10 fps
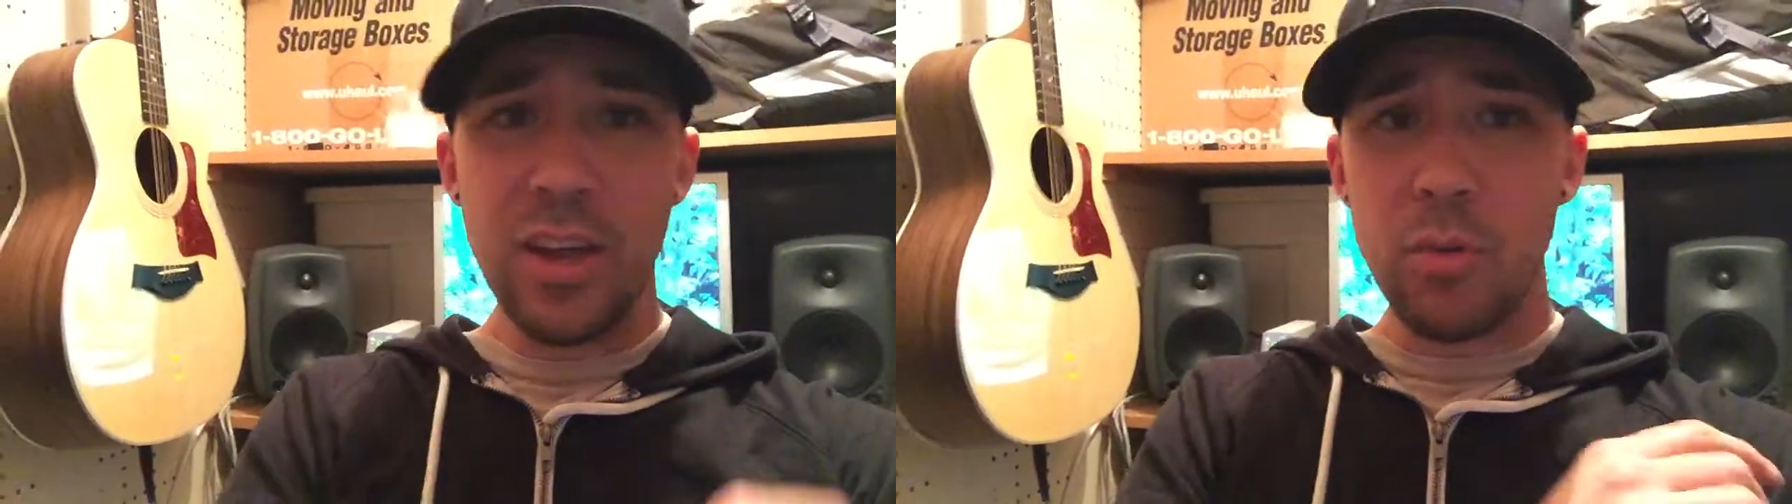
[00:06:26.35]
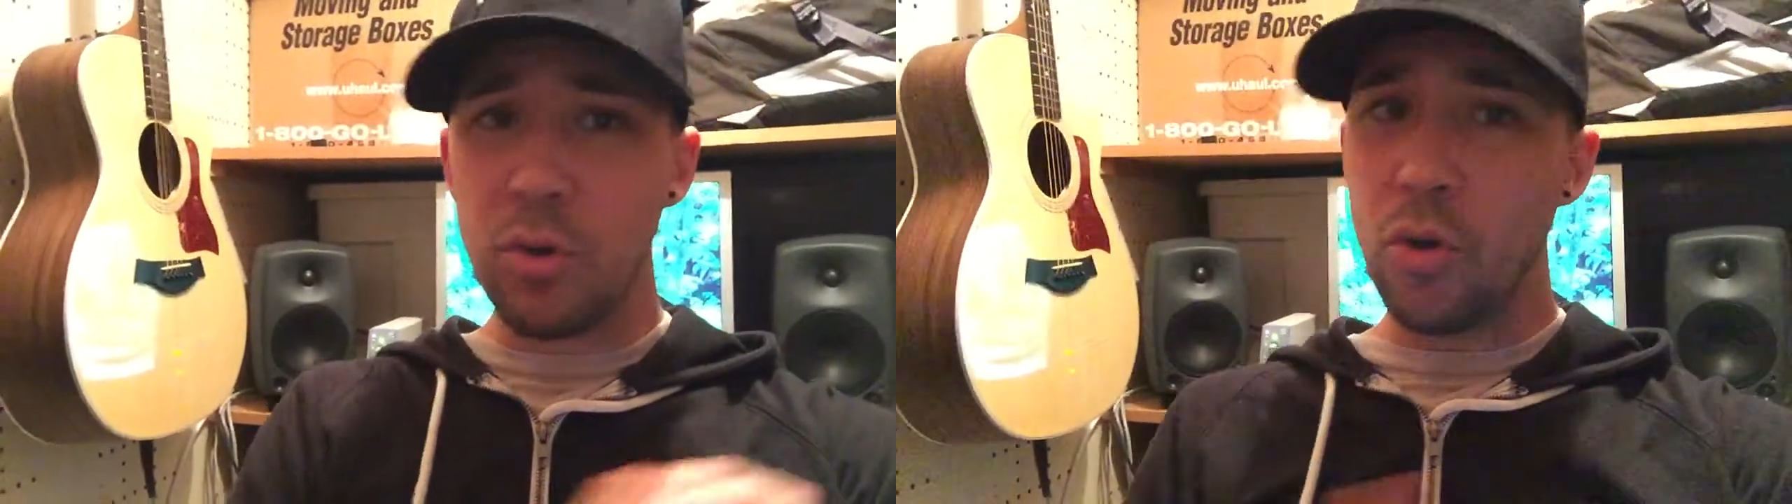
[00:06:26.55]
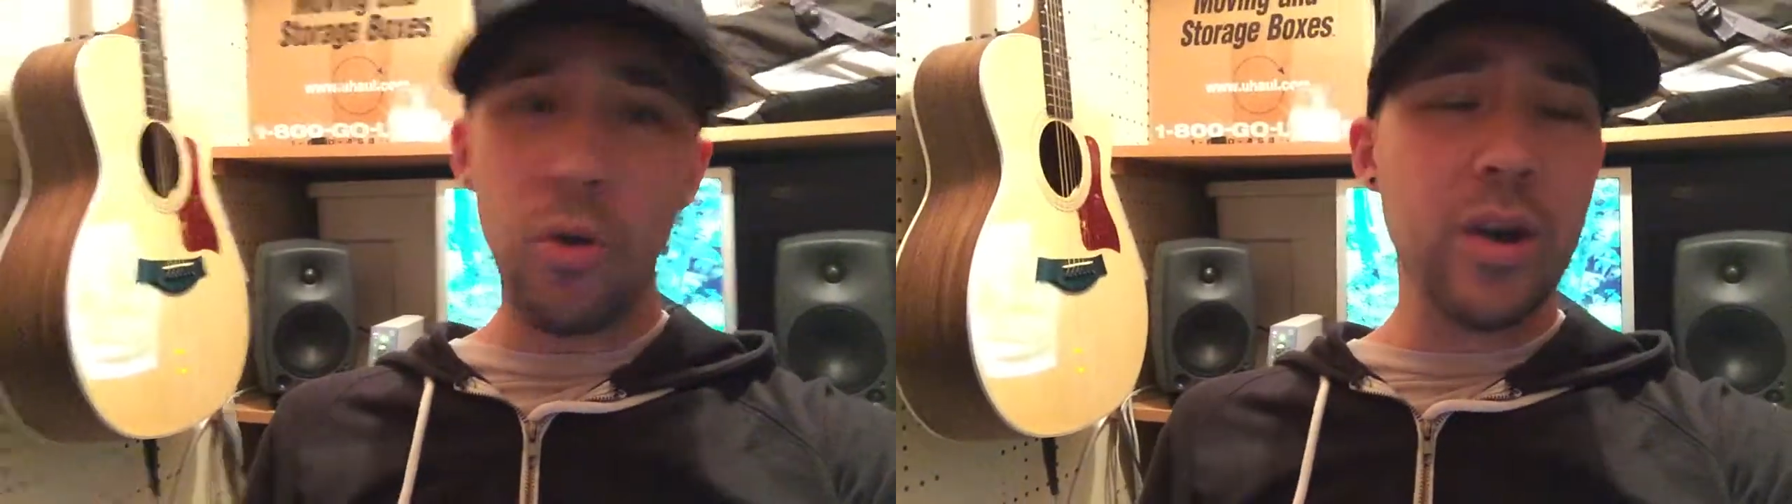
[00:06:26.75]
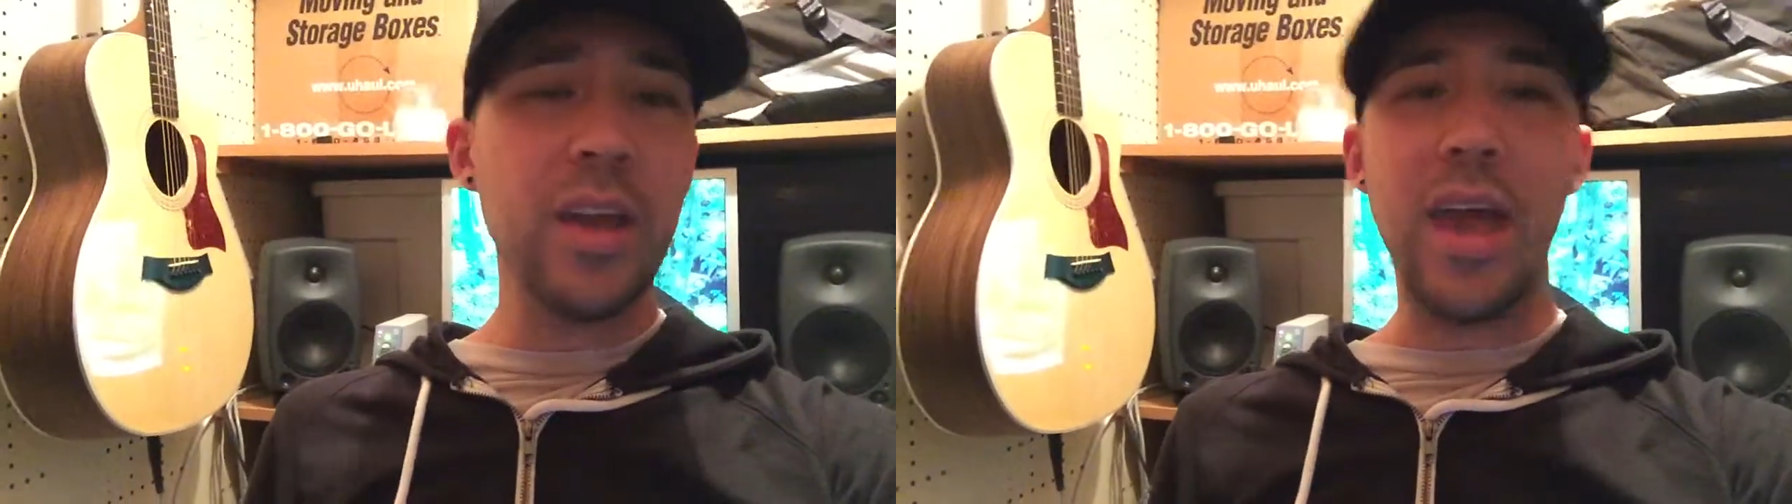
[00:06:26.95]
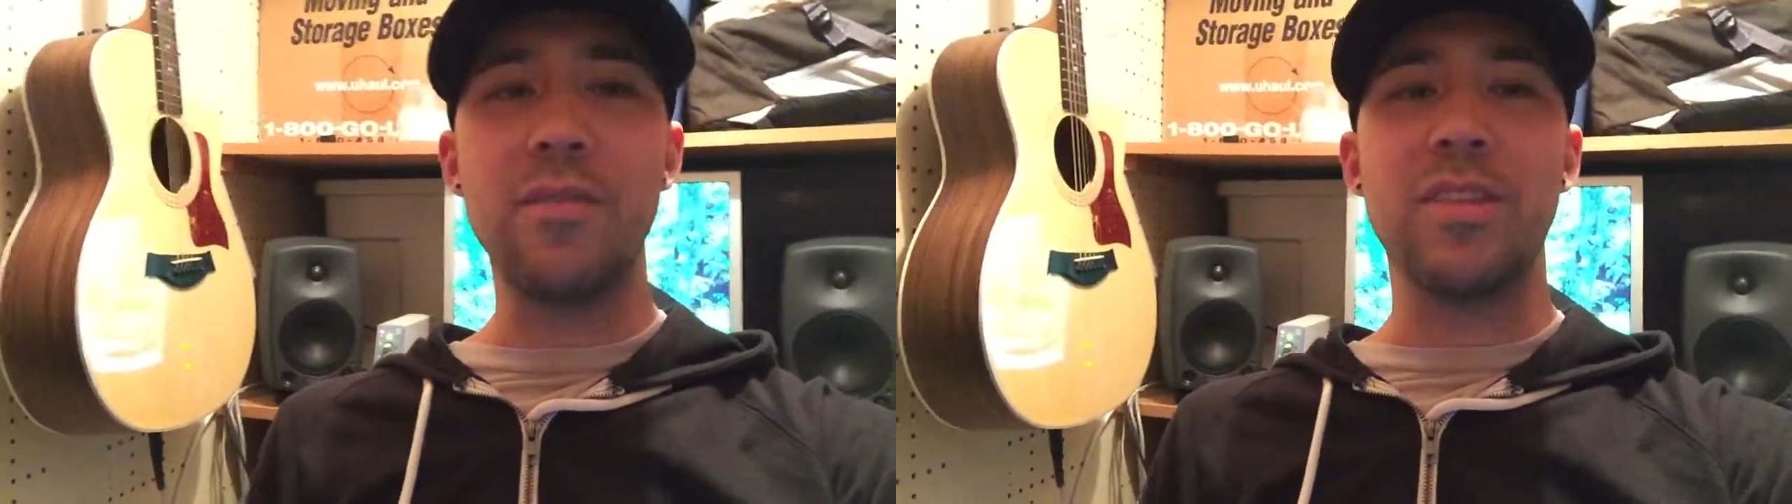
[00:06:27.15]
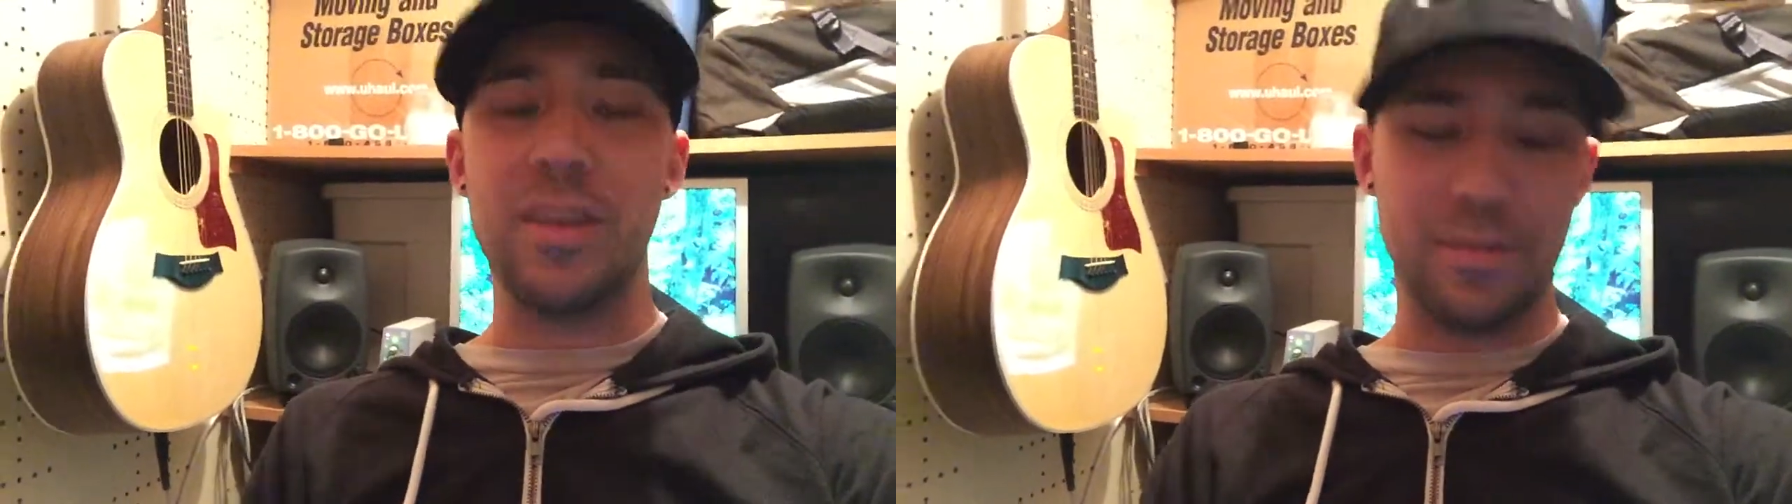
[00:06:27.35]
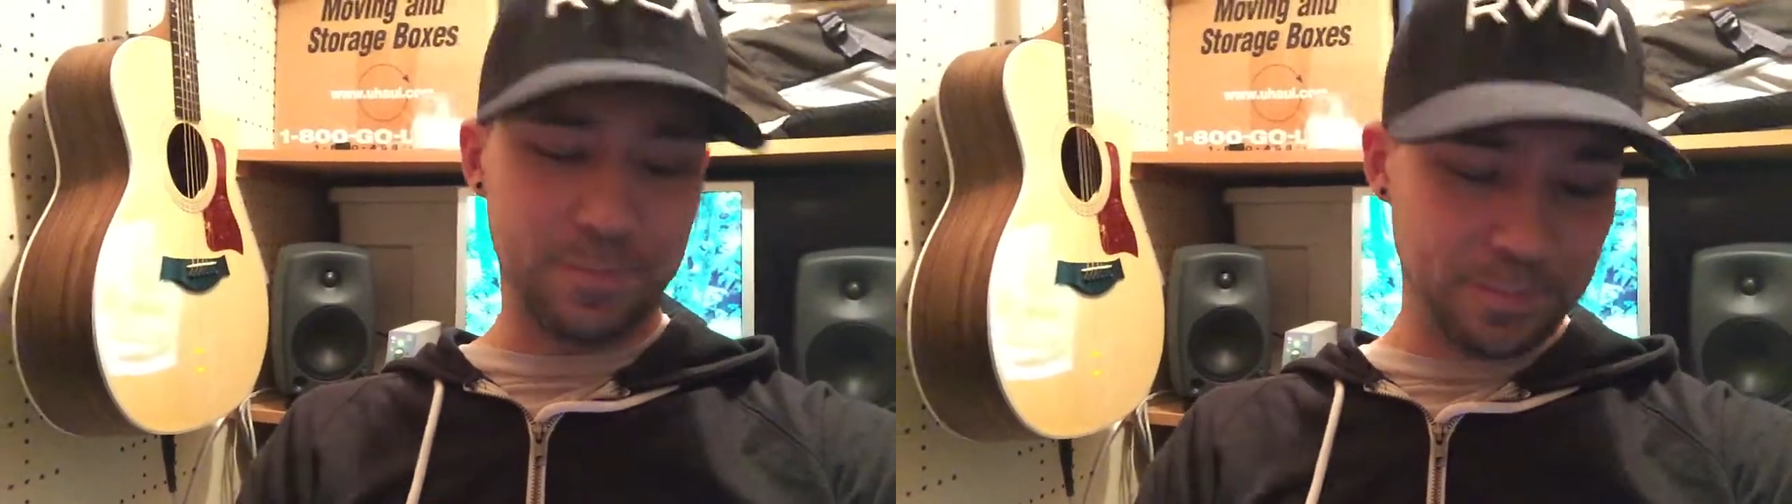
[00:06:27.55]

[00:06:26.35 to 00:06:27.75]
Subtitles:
recording, everything.